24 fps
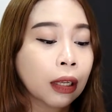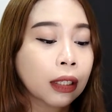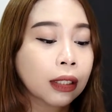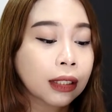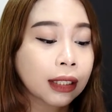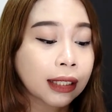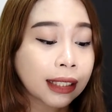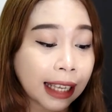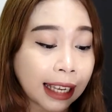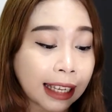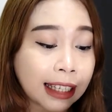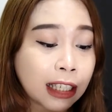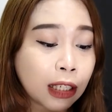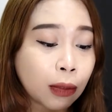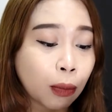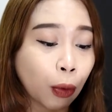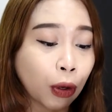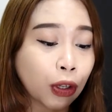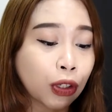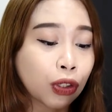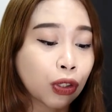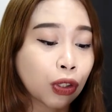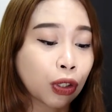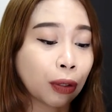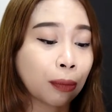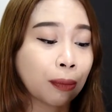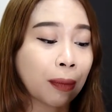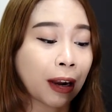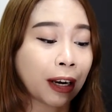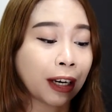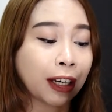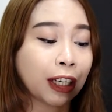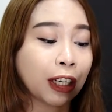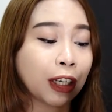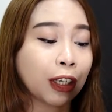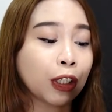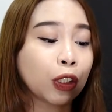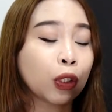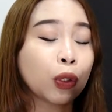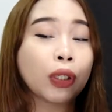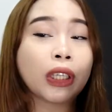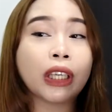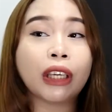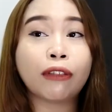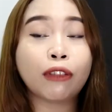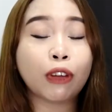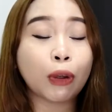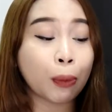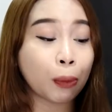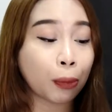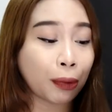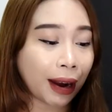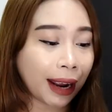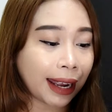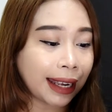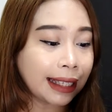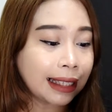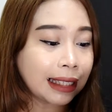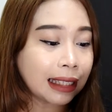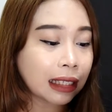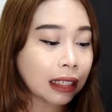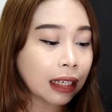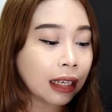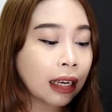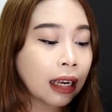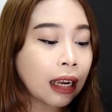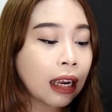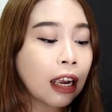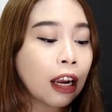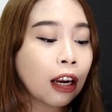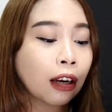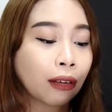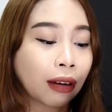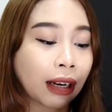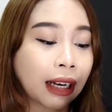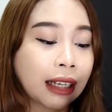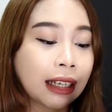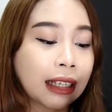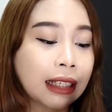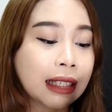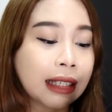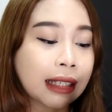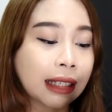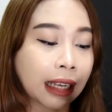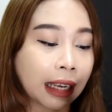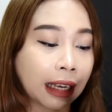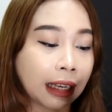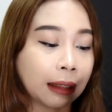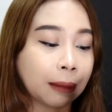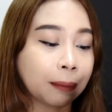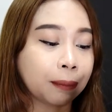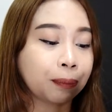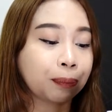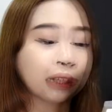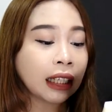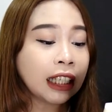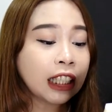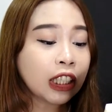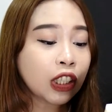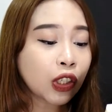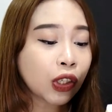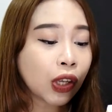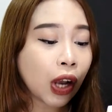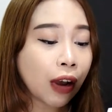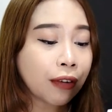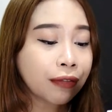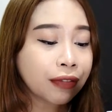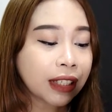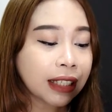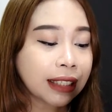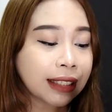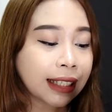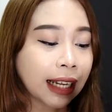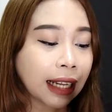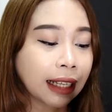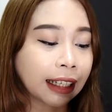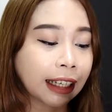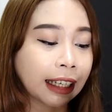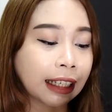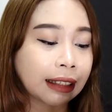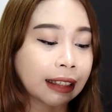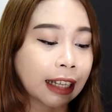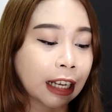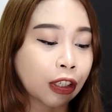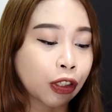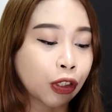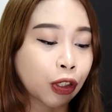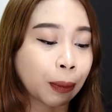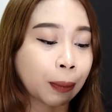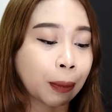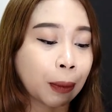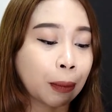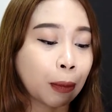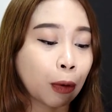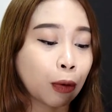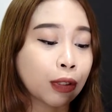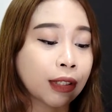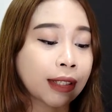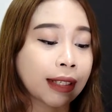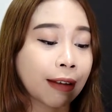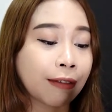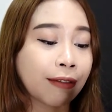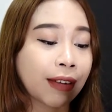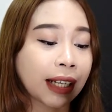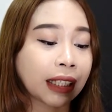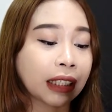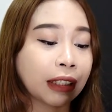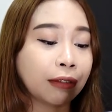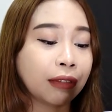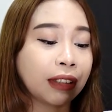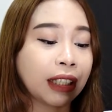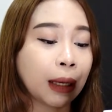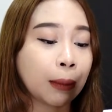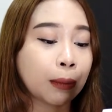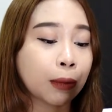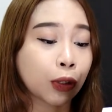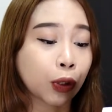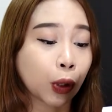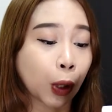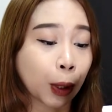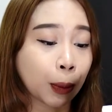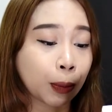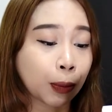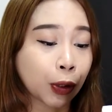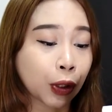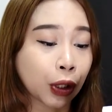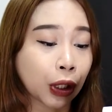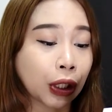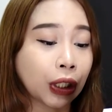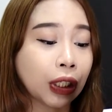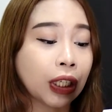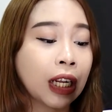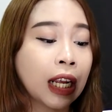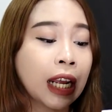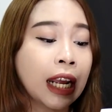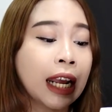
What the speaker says: skin's moisture barrier to give you bright, radiant skin. Its soft and delicate texture promotes effectively absorption